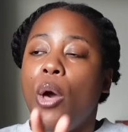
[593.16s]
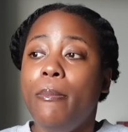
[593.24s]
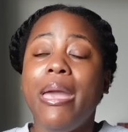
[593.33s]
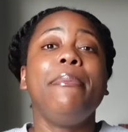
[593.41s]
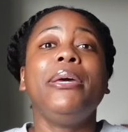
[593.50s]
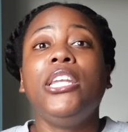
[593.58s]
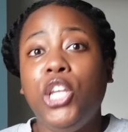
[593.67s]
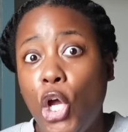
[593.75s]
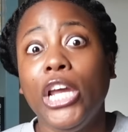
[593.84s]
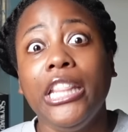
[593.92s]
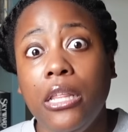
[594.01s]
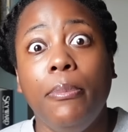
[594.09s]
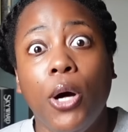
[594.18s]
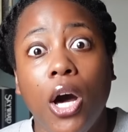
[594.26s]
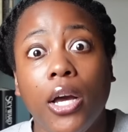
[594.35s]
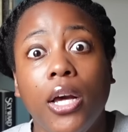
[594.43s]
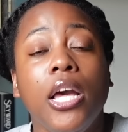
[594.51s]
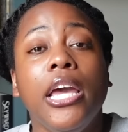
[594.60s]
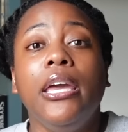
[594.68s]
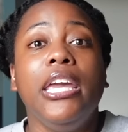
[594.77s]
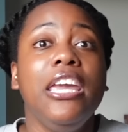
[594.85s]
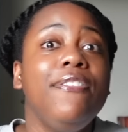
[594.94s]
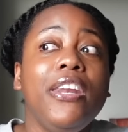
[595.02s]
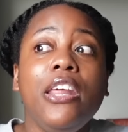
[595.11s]
Maybe look at the book.
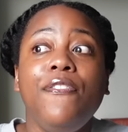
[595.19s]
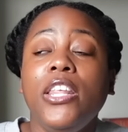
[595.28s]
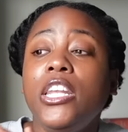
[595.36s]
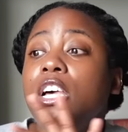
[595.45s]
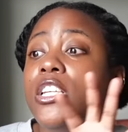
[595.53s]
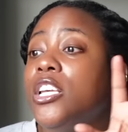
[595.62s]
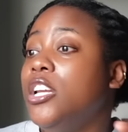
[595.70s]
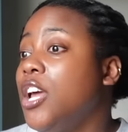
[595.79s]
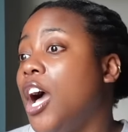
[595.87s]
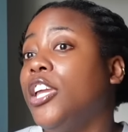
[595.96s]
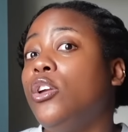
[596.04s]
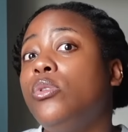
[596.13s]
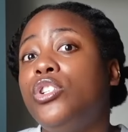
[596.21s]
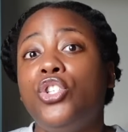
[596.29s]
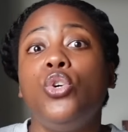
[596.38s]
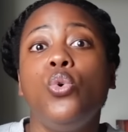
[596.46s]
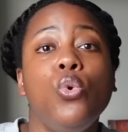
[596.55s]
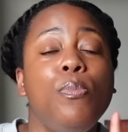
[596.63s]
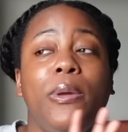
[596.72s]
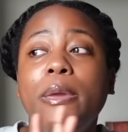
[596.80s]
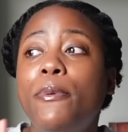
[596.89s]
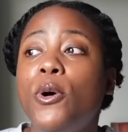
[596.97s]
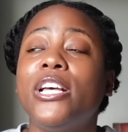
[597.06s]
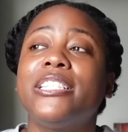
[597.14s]
Even if it looks innocuous to
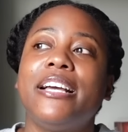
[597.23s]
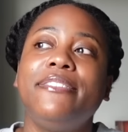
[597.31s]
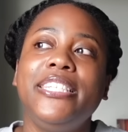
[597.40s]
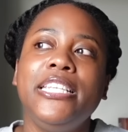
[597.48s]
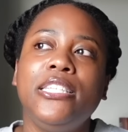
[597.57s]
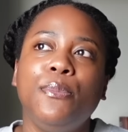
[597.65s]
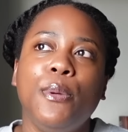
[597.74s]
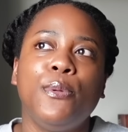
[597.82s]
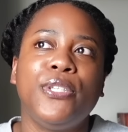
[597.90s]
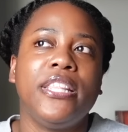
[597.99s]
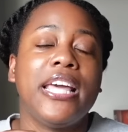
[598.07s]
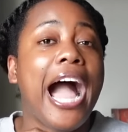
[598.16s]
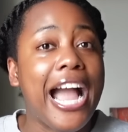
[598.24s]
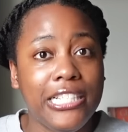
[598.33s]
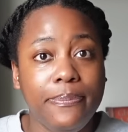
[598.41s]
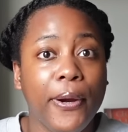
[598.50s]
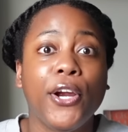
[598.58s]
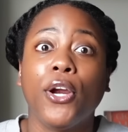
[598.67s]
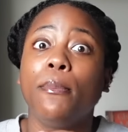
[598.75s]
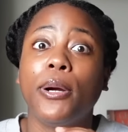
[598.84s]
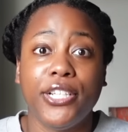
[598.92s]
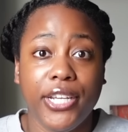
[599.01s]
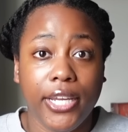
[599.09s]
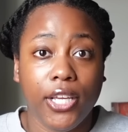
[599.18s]
people, because I've seen some people say that Icebreaker in
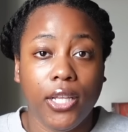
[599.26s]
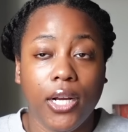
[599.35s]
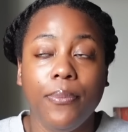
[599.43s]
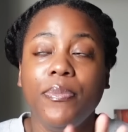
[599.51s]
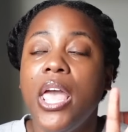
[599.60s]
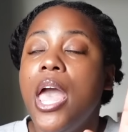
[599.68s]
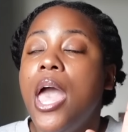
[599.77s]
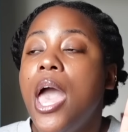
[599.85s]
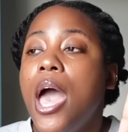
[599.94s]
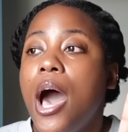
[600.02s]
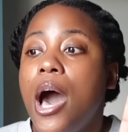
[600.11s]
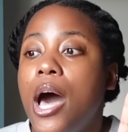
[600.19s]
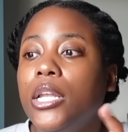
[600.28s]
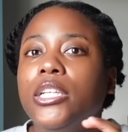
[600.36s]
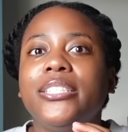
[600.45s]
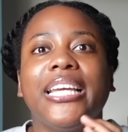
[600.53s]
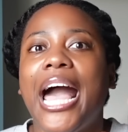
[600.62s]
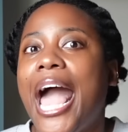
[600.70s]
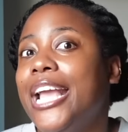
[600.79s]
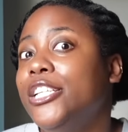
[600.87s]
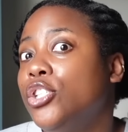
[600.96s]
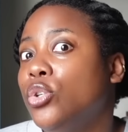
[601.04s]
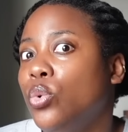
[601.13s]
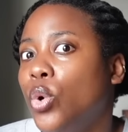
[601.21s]
particular looks like a high
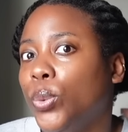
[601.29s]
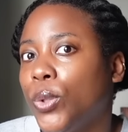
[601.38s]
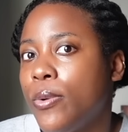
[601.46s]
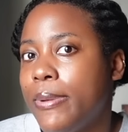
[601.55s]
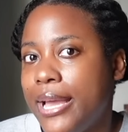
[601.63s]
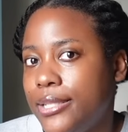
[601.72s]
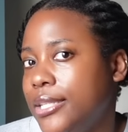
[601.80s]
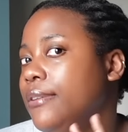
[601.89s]
school romance.